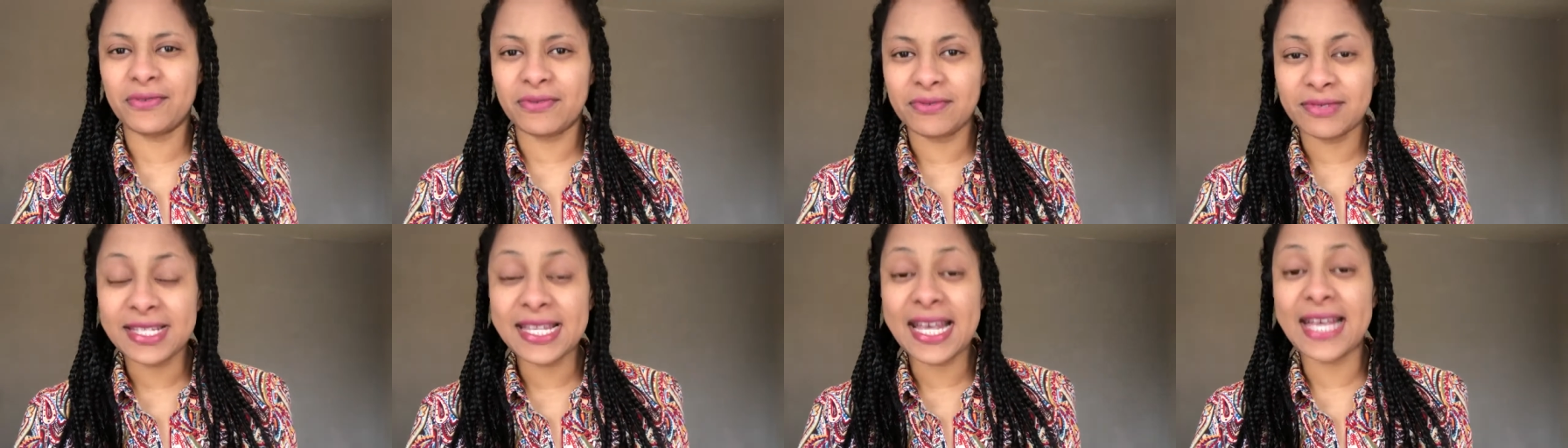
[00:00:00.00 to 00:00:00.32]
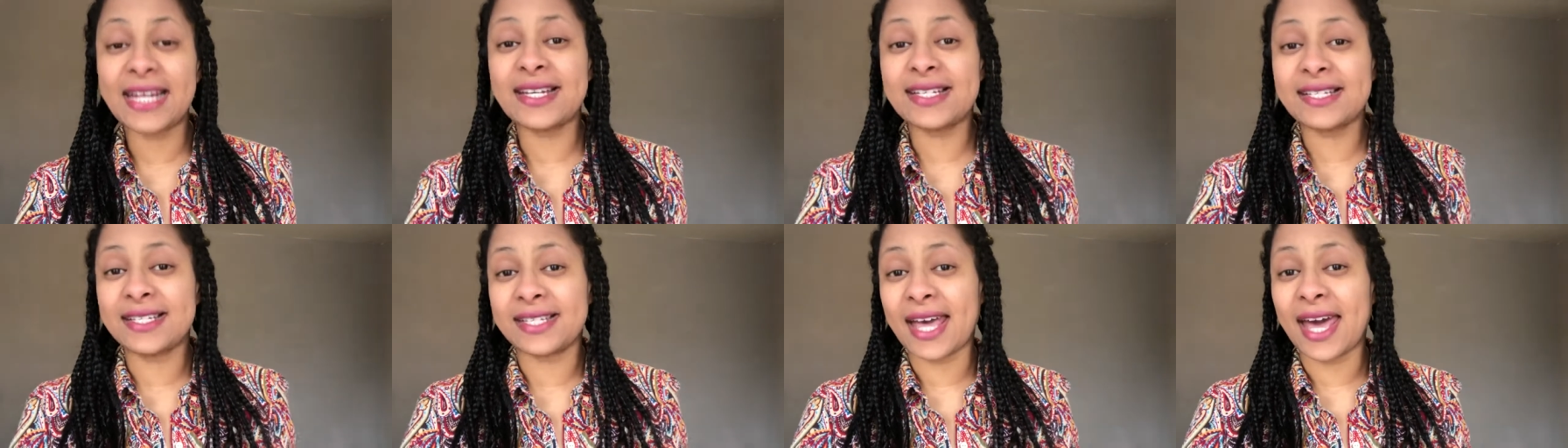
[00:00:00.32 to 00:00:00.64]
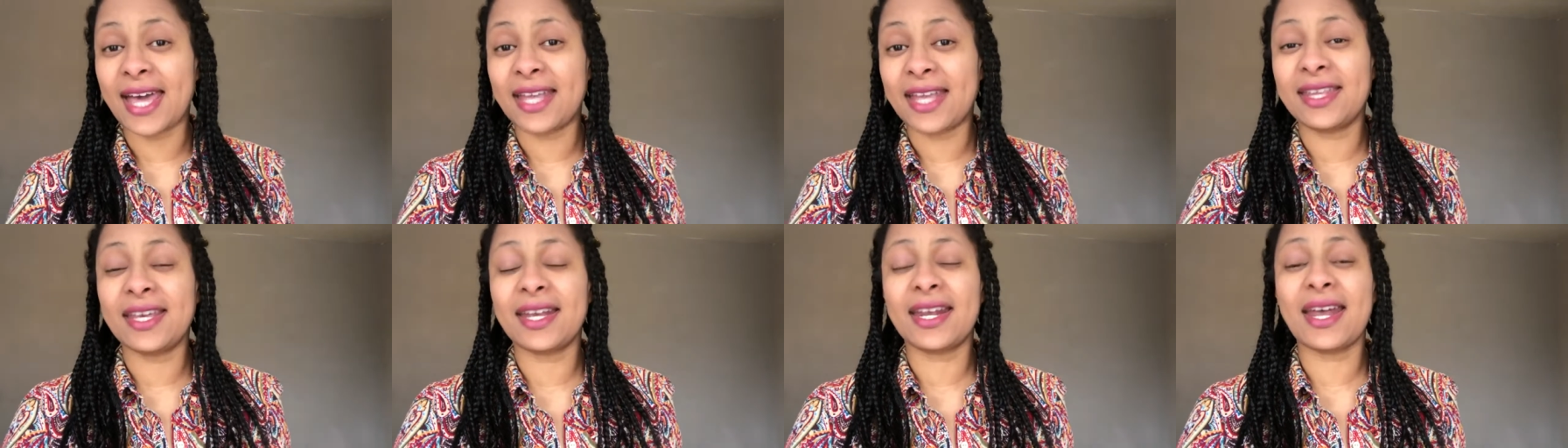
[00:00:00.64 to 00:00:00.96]
set
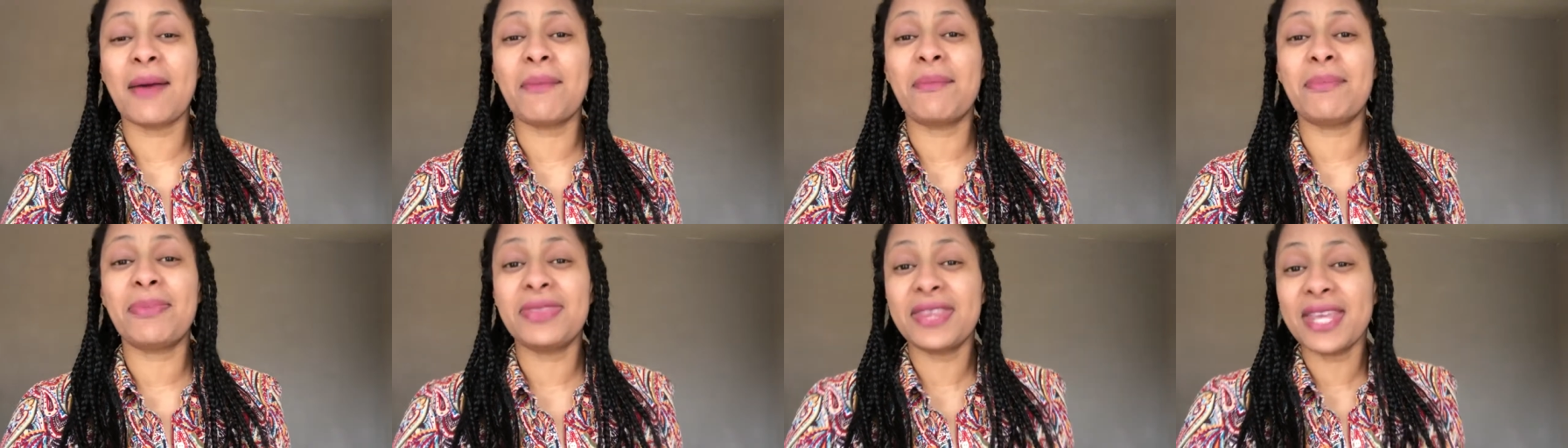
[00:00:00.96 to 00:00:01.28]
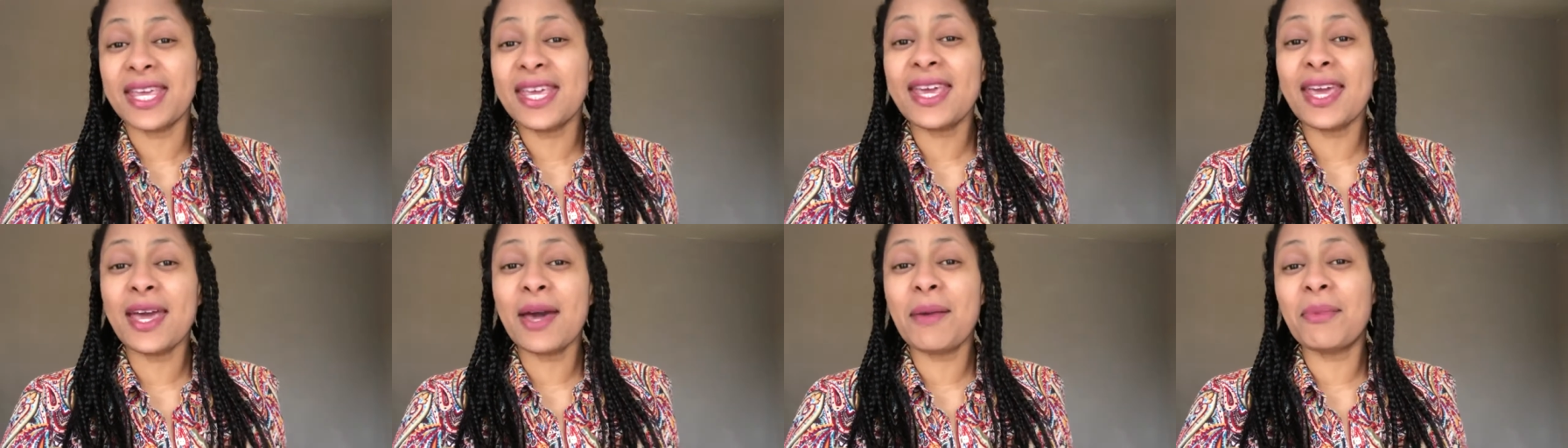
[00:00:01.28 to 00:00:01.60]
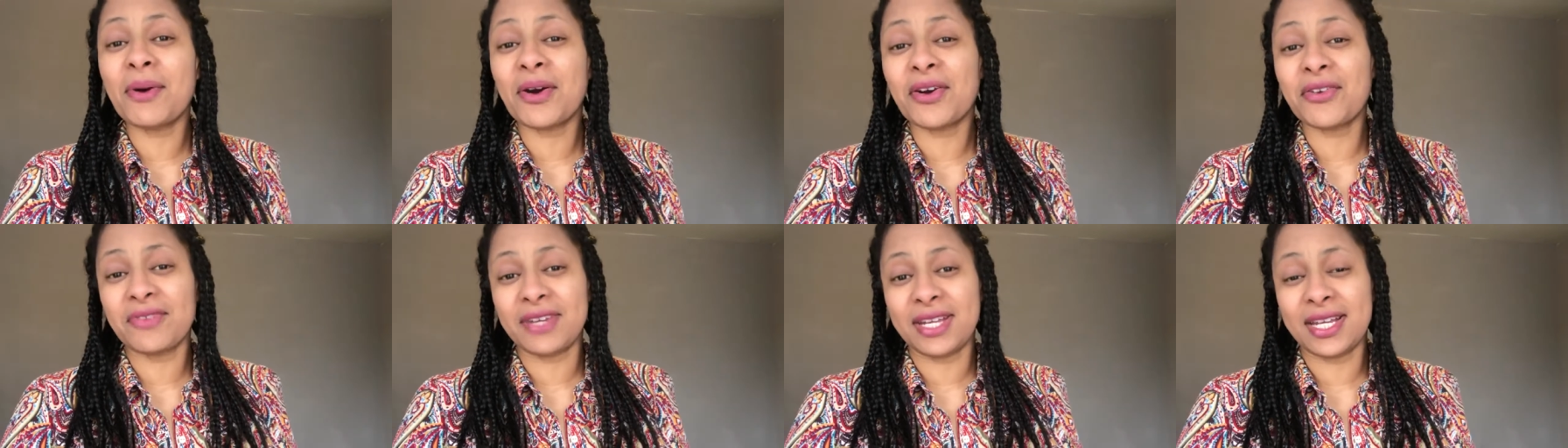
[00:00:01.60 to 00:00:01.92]
aside that I'm thinking
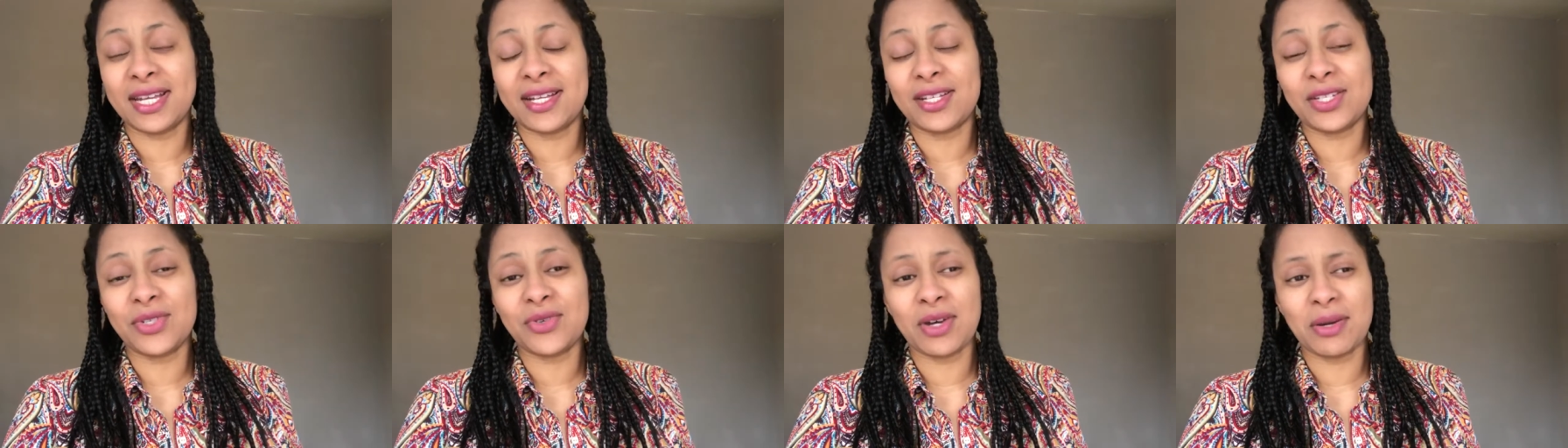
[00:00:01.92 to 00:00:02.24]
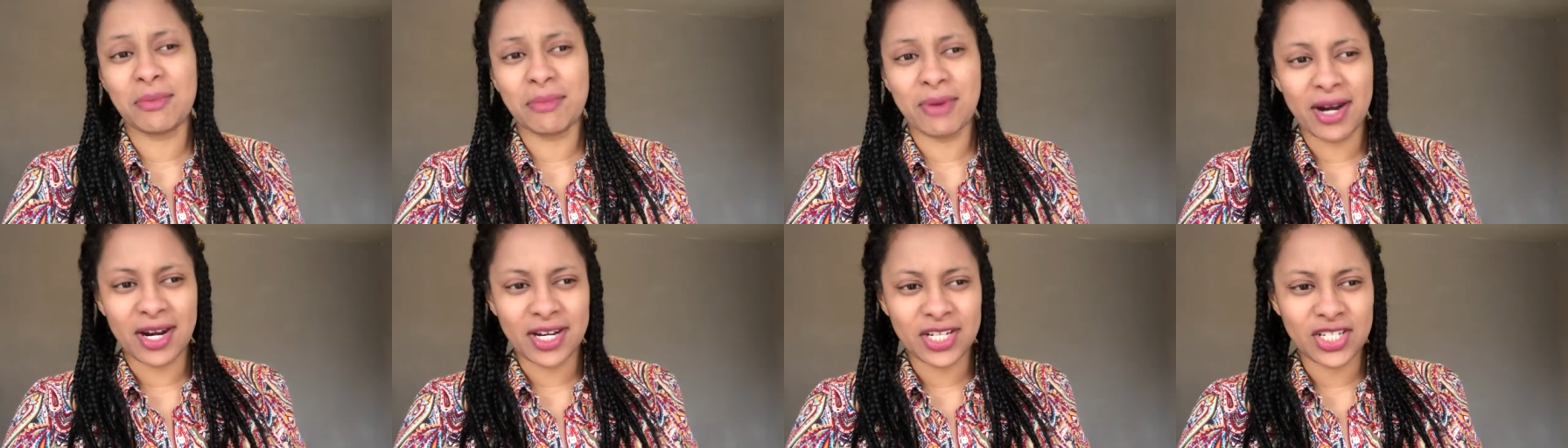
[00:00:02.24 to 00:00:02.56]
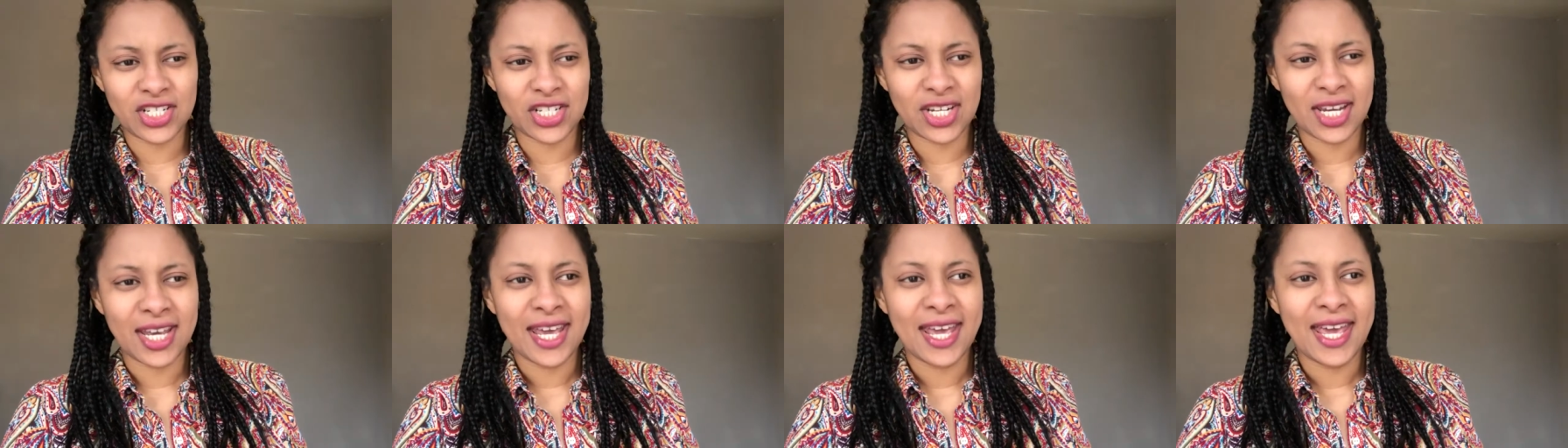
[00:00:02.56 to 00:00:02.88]
about reading during March.